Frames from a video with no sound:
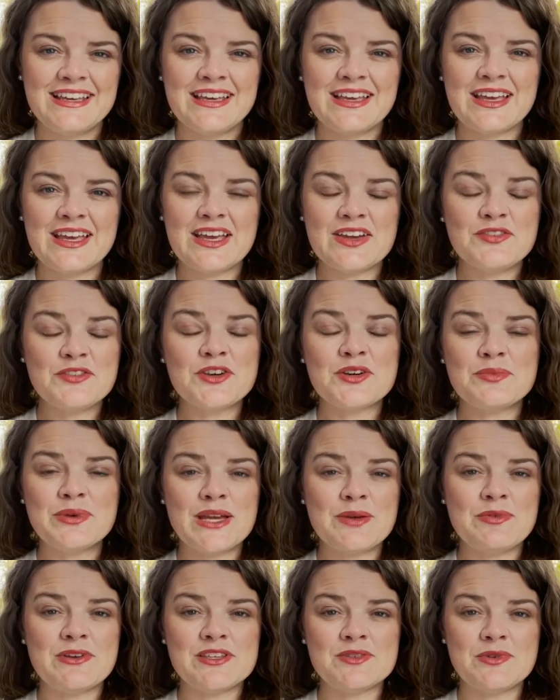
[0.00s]
If your
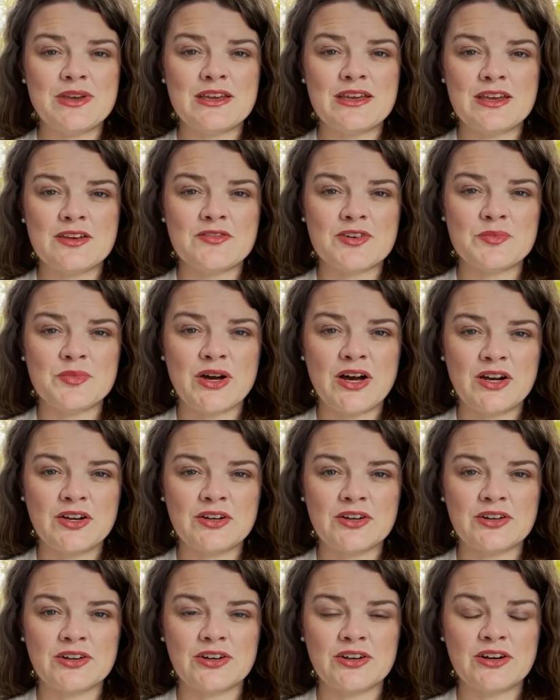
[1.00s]
baby is waking from
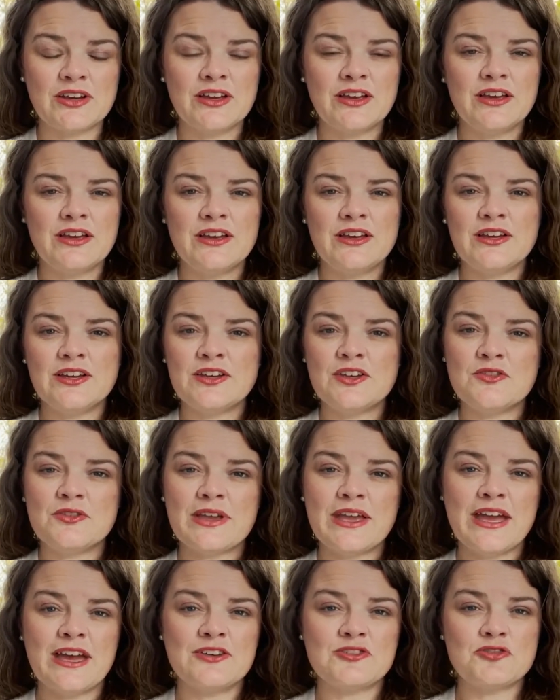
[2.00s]
hunger, you
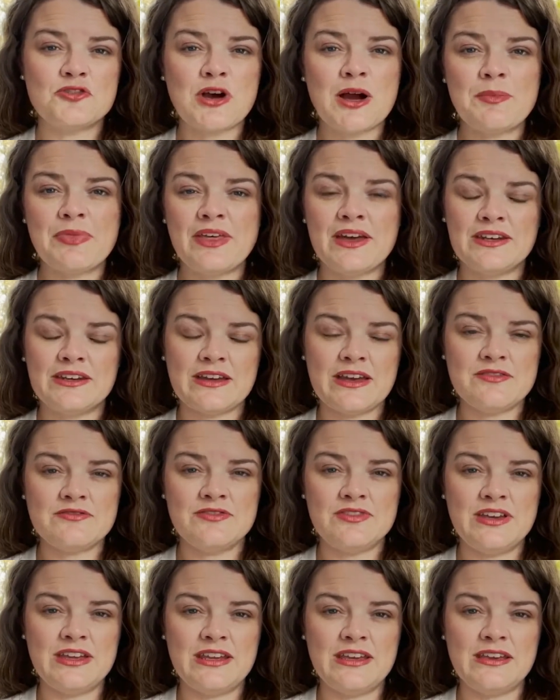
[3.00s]
can't drop that night
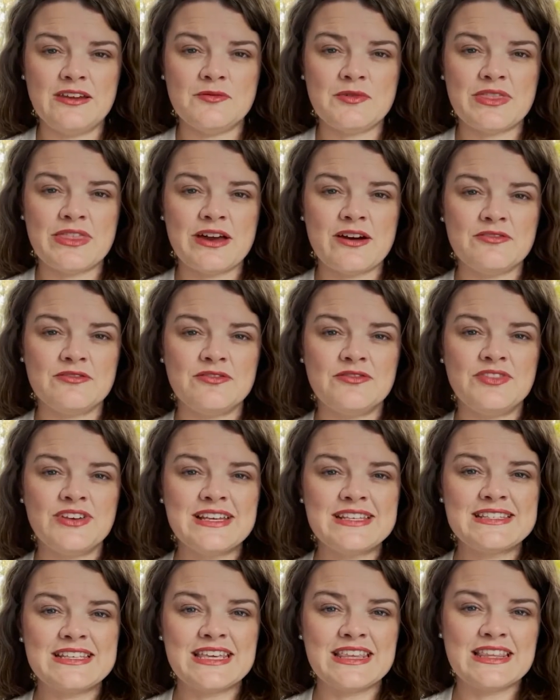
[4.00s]
feeding without
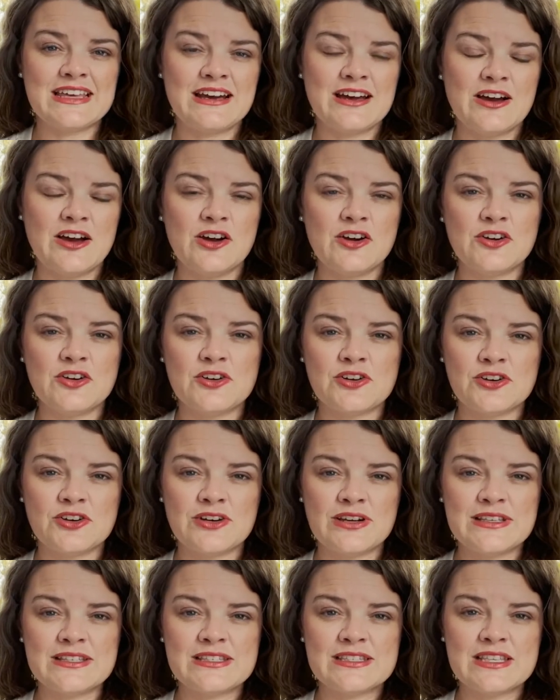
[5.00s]
fixing that hunger
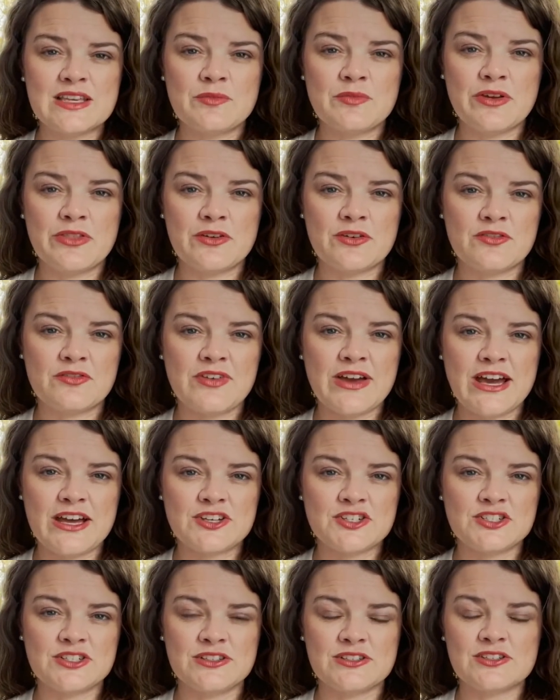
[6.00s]
in some other
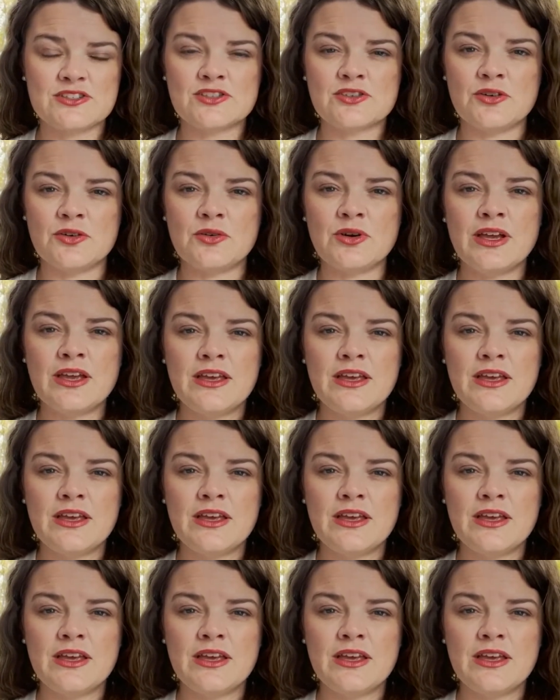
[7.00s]
fashion. So,